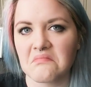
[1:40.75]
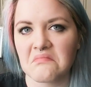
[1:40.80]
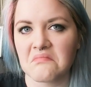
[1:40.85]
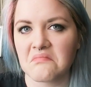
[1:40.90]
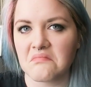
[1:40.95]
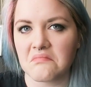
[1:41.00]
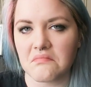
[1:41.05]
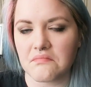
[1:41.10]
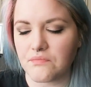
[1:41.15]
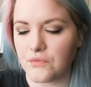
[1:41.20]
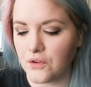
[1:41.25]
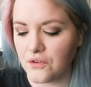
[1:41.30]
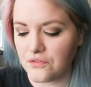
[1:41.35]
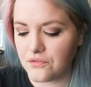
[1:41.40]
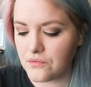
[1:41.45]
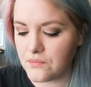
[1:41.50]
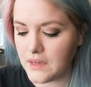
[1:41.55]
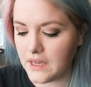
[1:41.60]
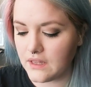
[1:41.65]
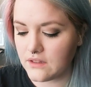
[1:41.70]
Mm-mm, not
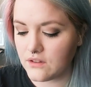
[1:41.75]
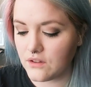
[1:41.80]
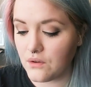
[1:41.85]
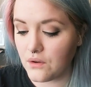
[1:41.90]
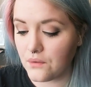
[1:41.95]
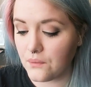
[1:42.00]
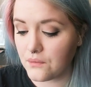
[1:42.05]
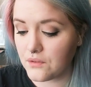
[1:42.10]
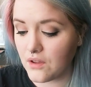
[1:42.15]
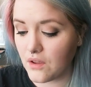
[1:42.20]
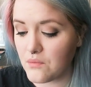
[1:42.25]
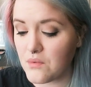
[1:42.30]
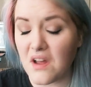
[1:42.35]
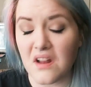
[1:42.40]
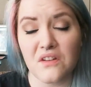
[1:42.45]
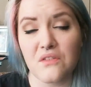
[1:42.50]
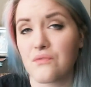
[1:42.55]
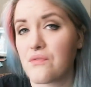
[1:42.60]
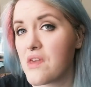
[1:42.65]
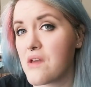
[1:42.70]
for me. So
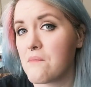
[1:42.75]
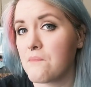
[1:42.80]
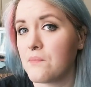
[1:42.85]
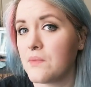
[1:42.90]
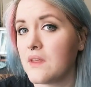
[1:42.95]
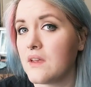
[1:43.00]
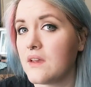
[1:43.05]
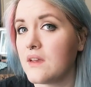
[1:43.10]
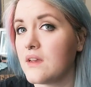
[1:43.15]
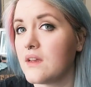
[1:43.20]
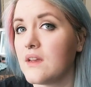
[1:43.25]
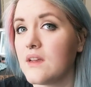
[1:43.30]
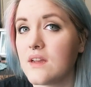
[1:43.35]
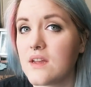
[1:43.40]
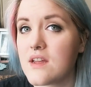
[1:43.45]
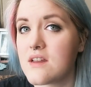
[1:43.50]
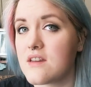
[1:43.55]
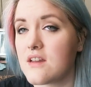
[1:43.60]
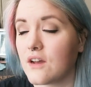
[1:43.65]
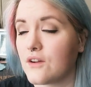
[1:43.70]
none of them,
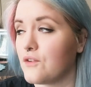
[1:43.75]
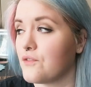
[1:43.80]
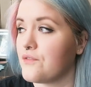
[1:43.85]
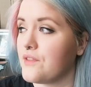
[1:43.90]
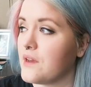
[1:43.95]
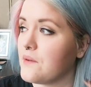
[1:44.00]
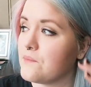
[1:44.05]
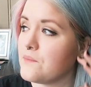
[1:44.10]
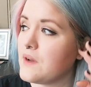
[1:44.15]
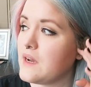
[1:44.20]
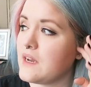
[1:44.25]
none of them.